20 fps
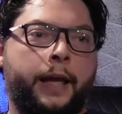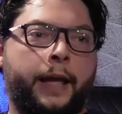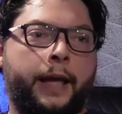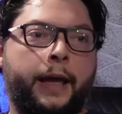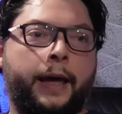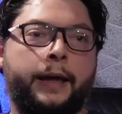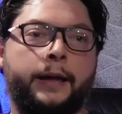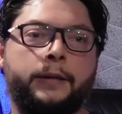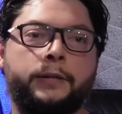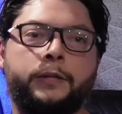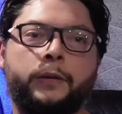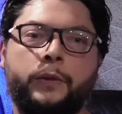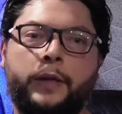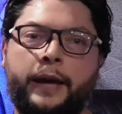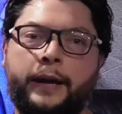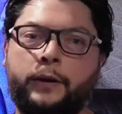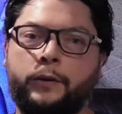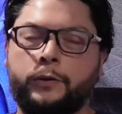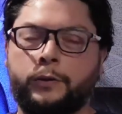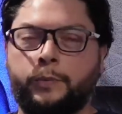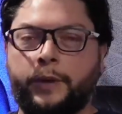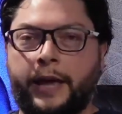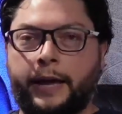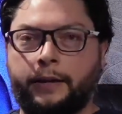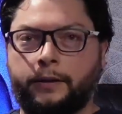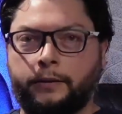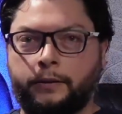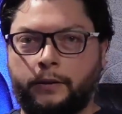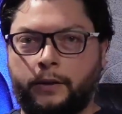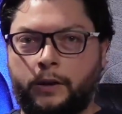And so that goes back
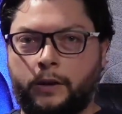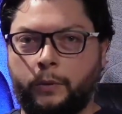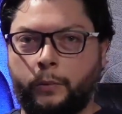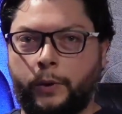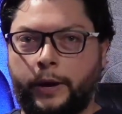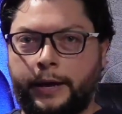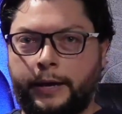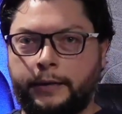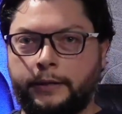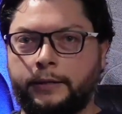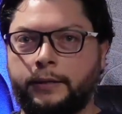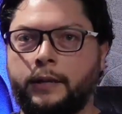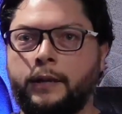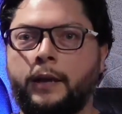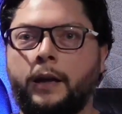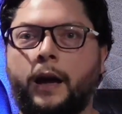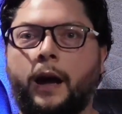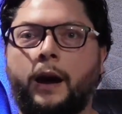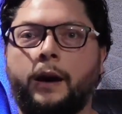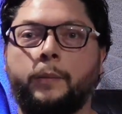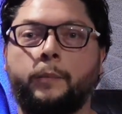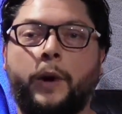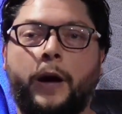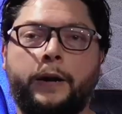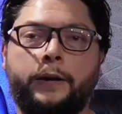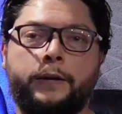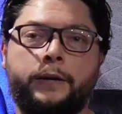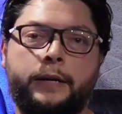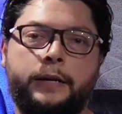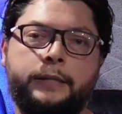a long ways. Our
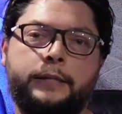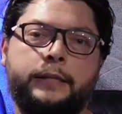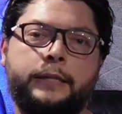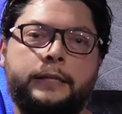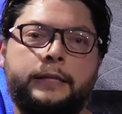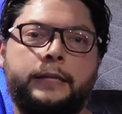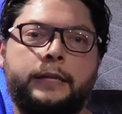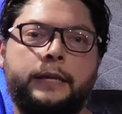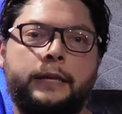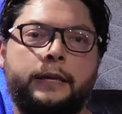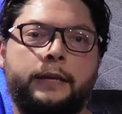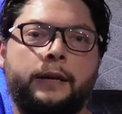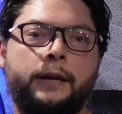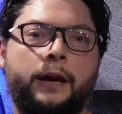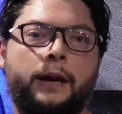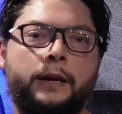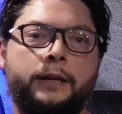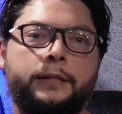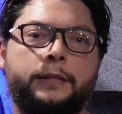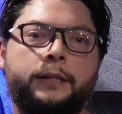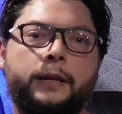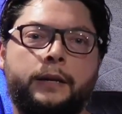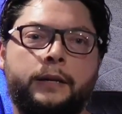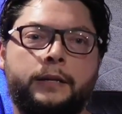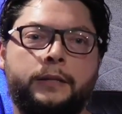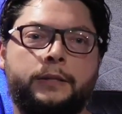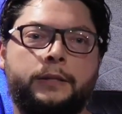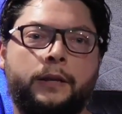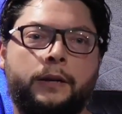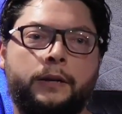modern ECT
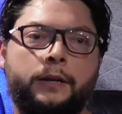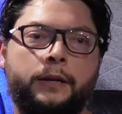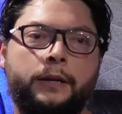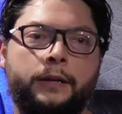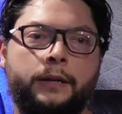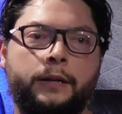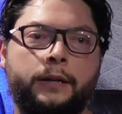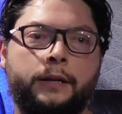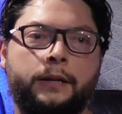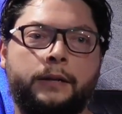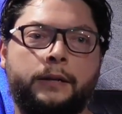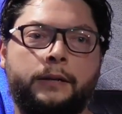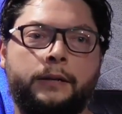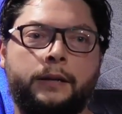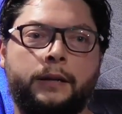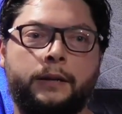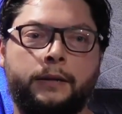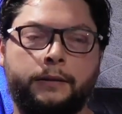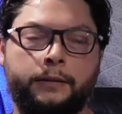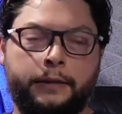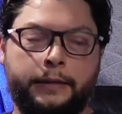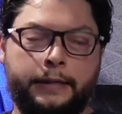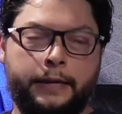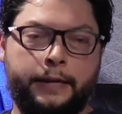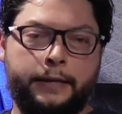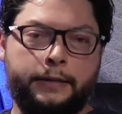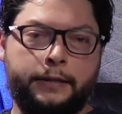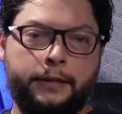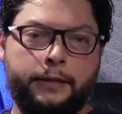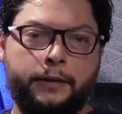studies started in the early
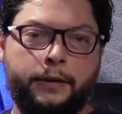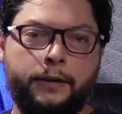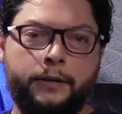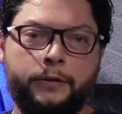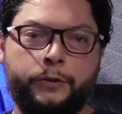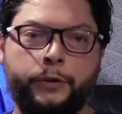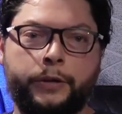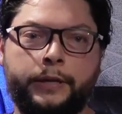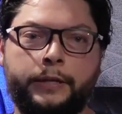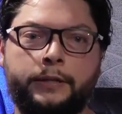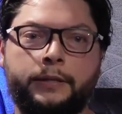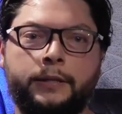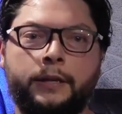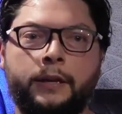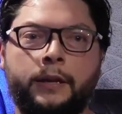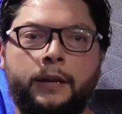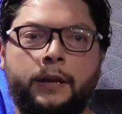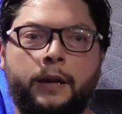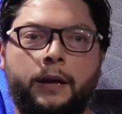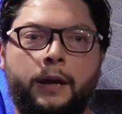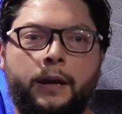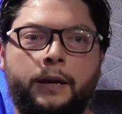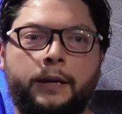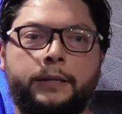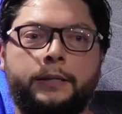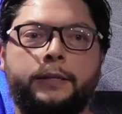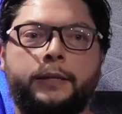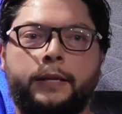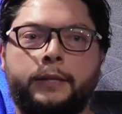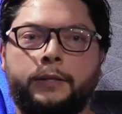1900s. A
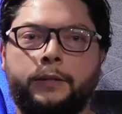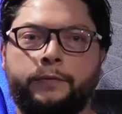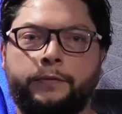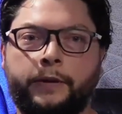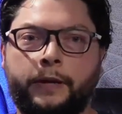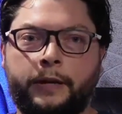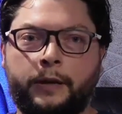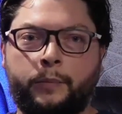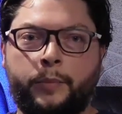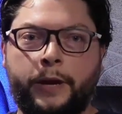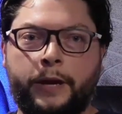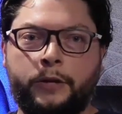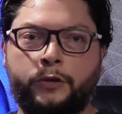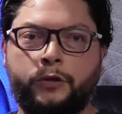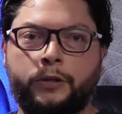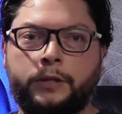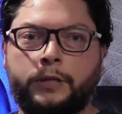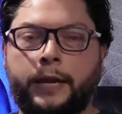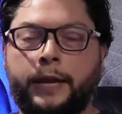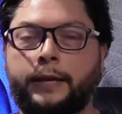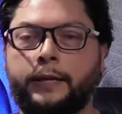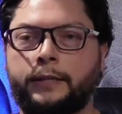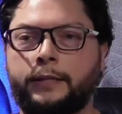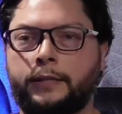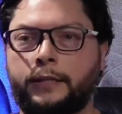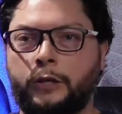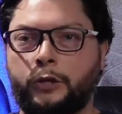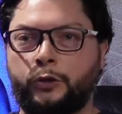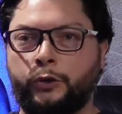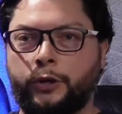schizophrenic patient had a
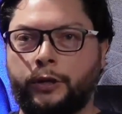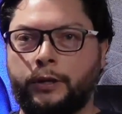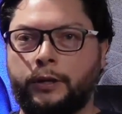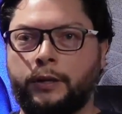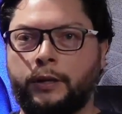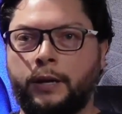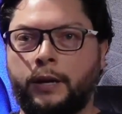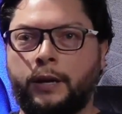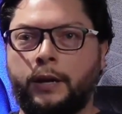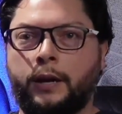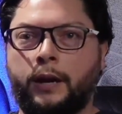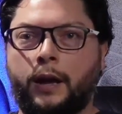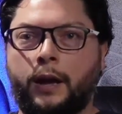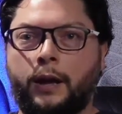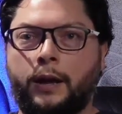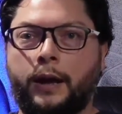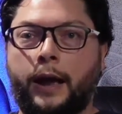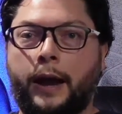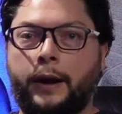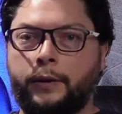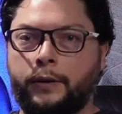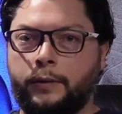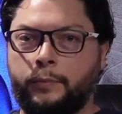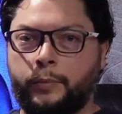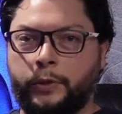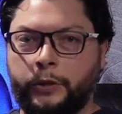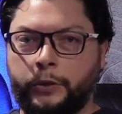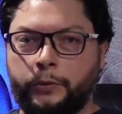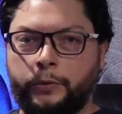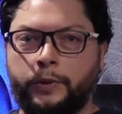seizure out of the
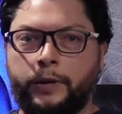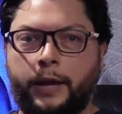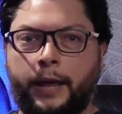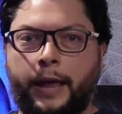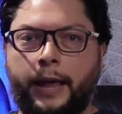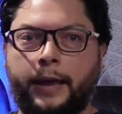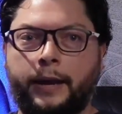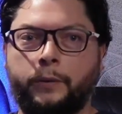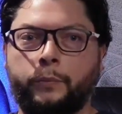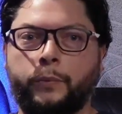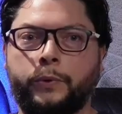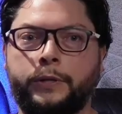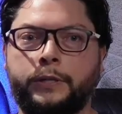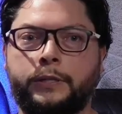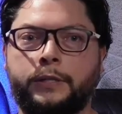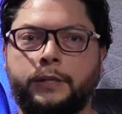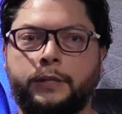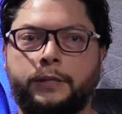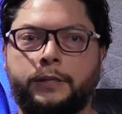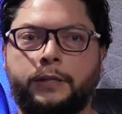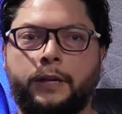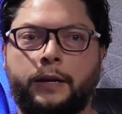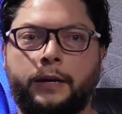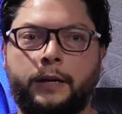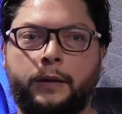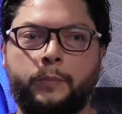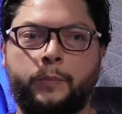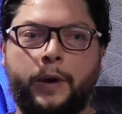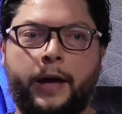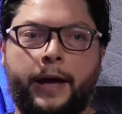blue and was
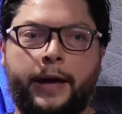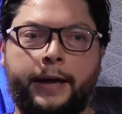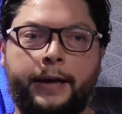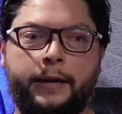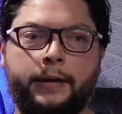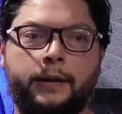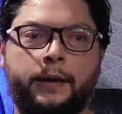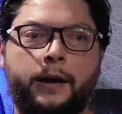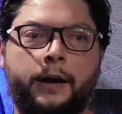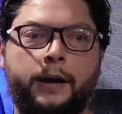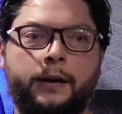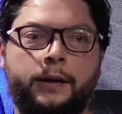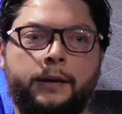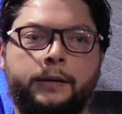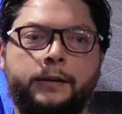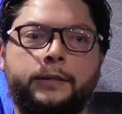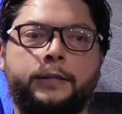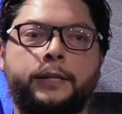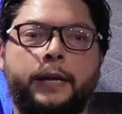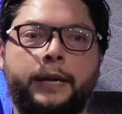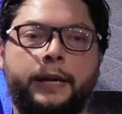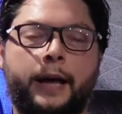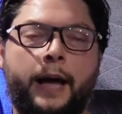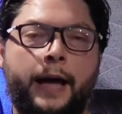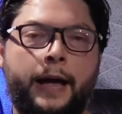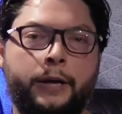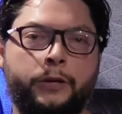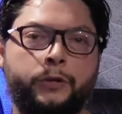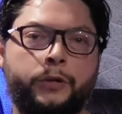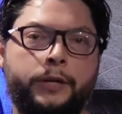studied by
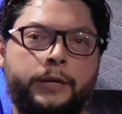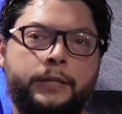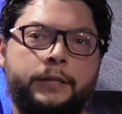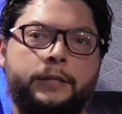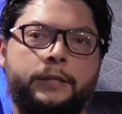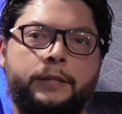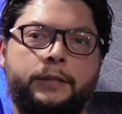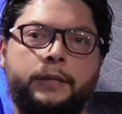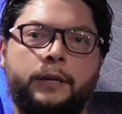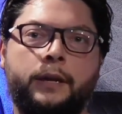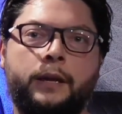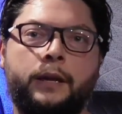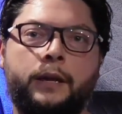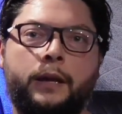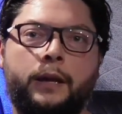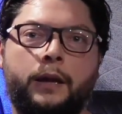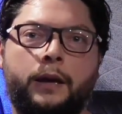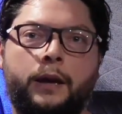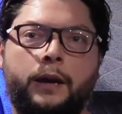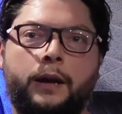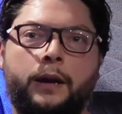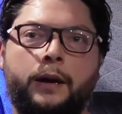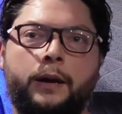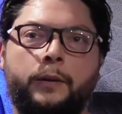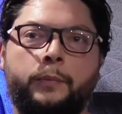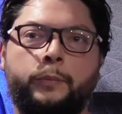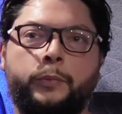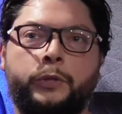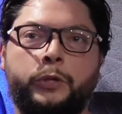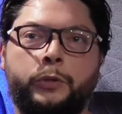psychiatrists
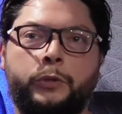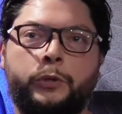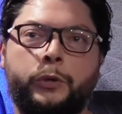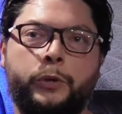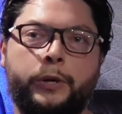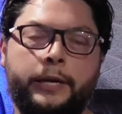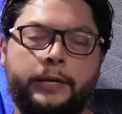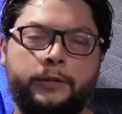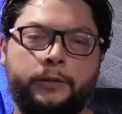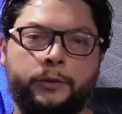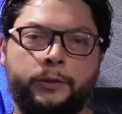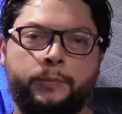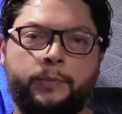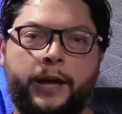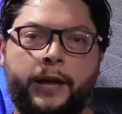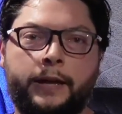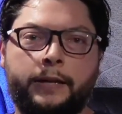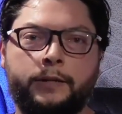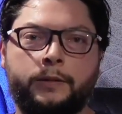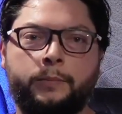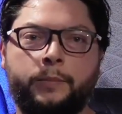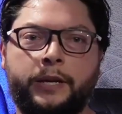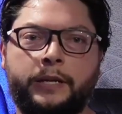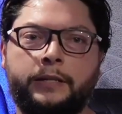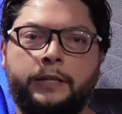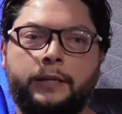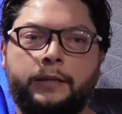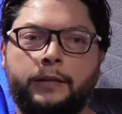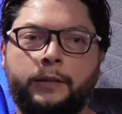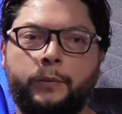due to his response.
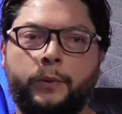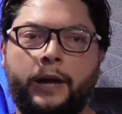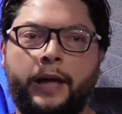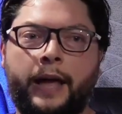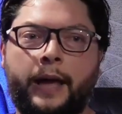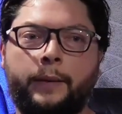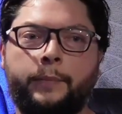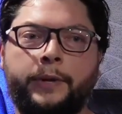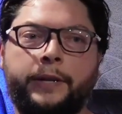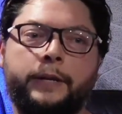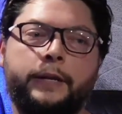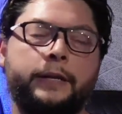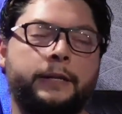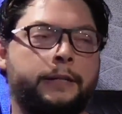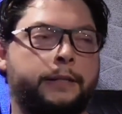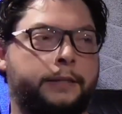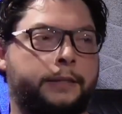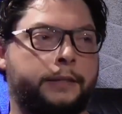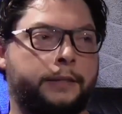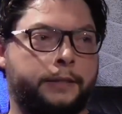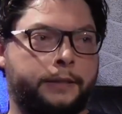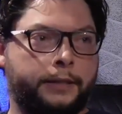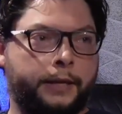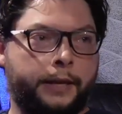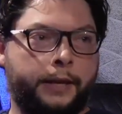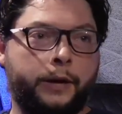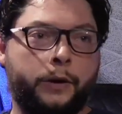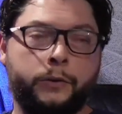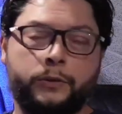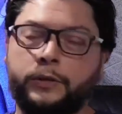Basically what happened, his
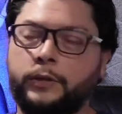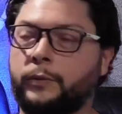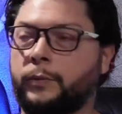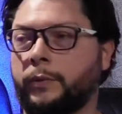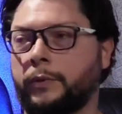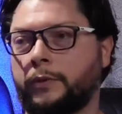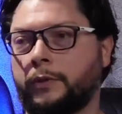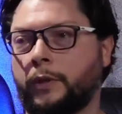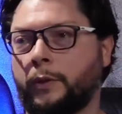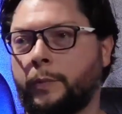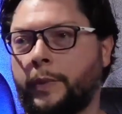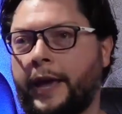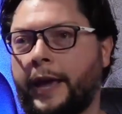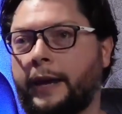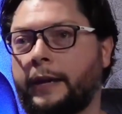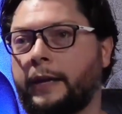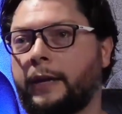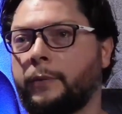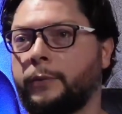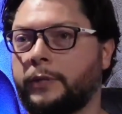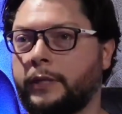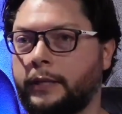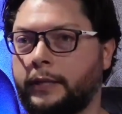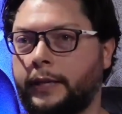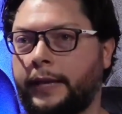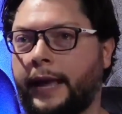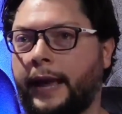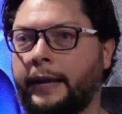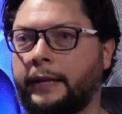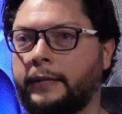psychosis was so bad, he was in a
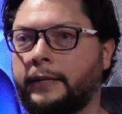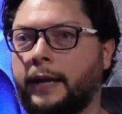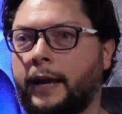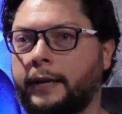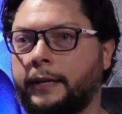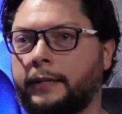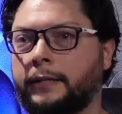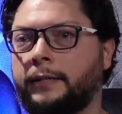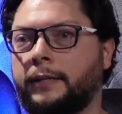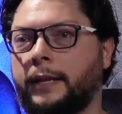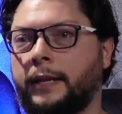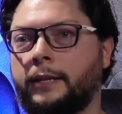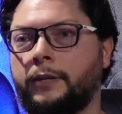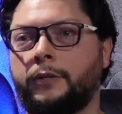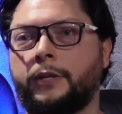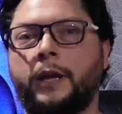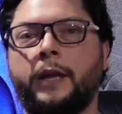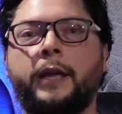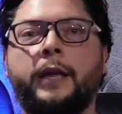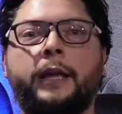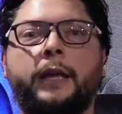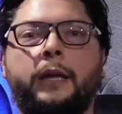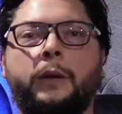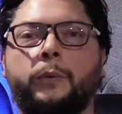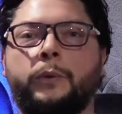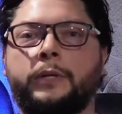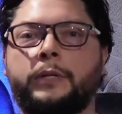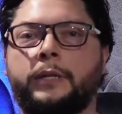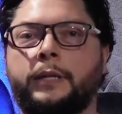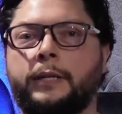catatonic stage. He
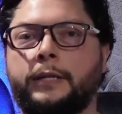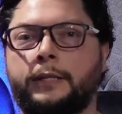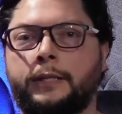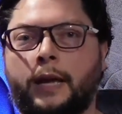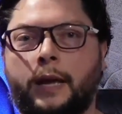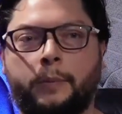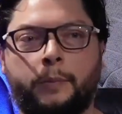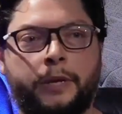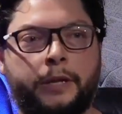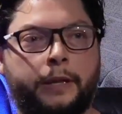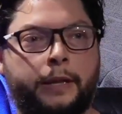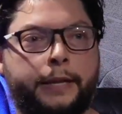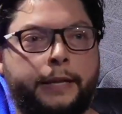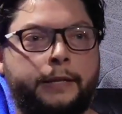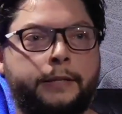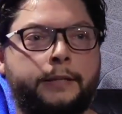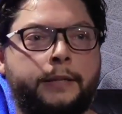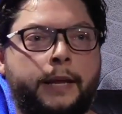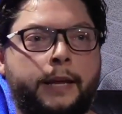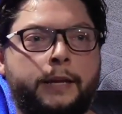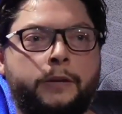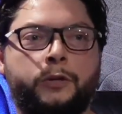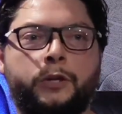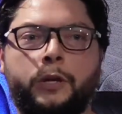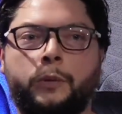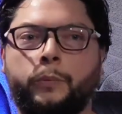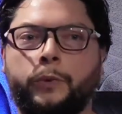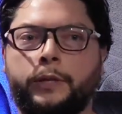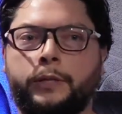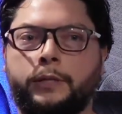was in a zombie-like stage. He
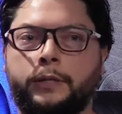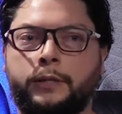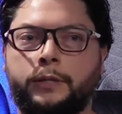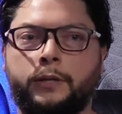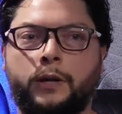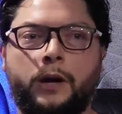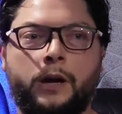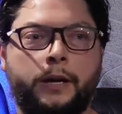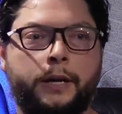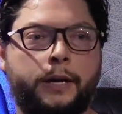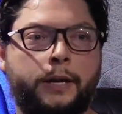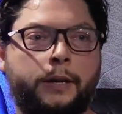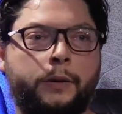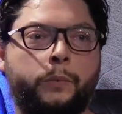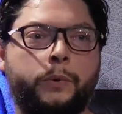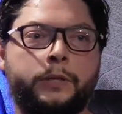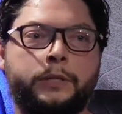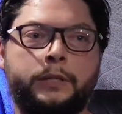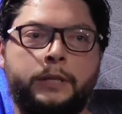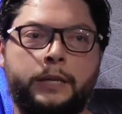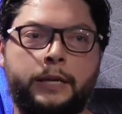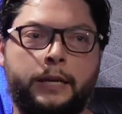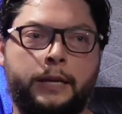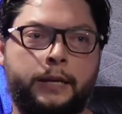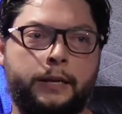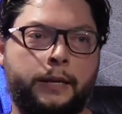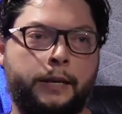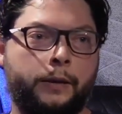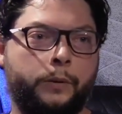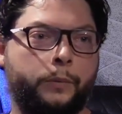wasn't talking, wasn't
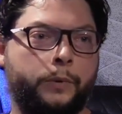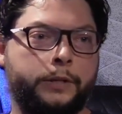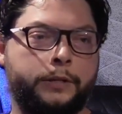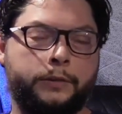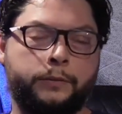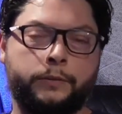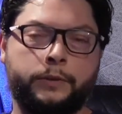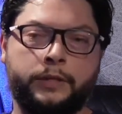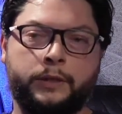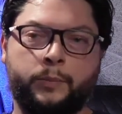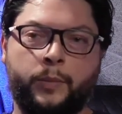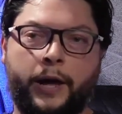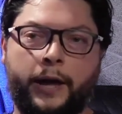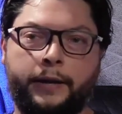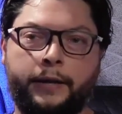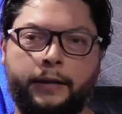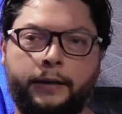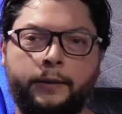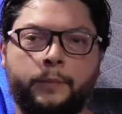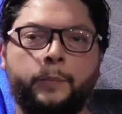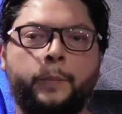eating, wasn't responding.